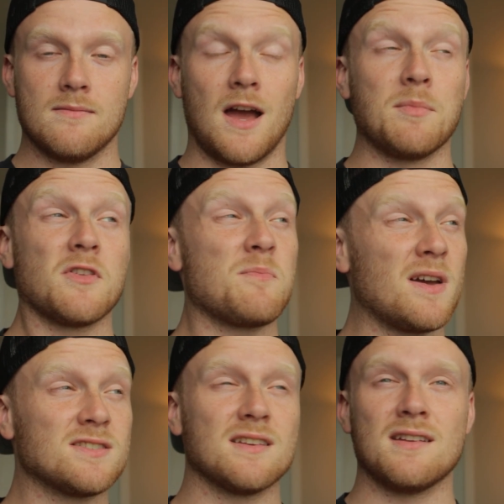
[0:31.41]
I'm
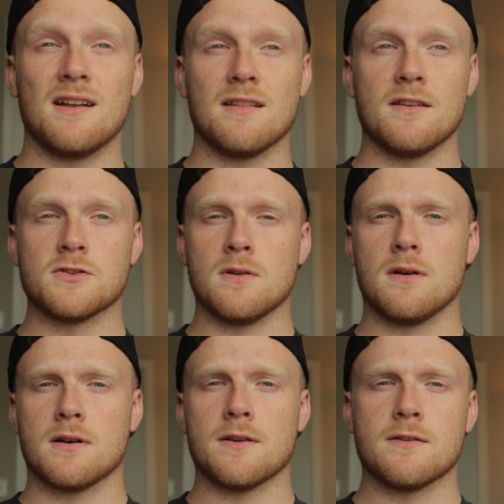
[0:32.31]
especially not a digital
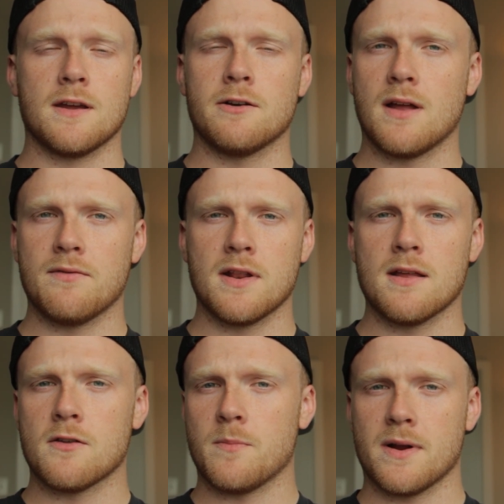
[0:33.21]
artist. I don't have
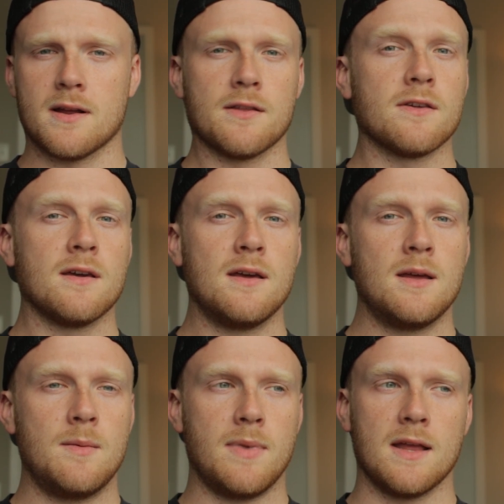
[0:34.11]
any experience
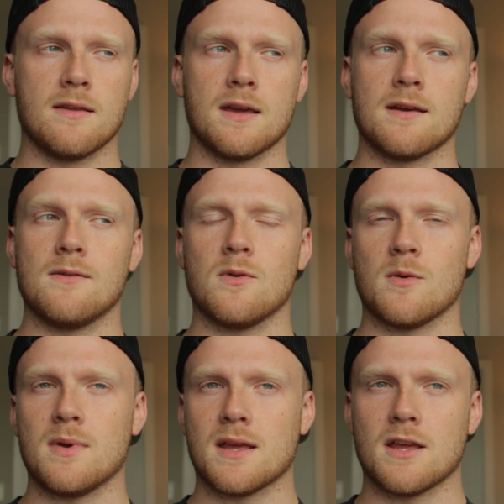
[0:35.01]
painting
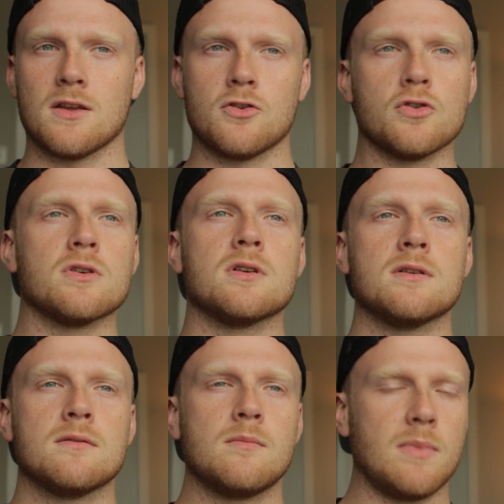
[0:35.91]
or making
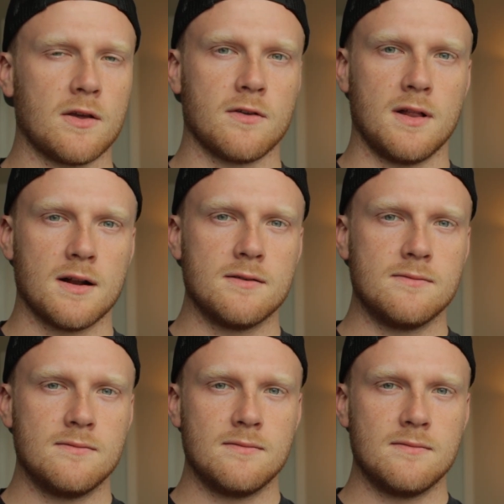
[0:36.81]
good pixel art.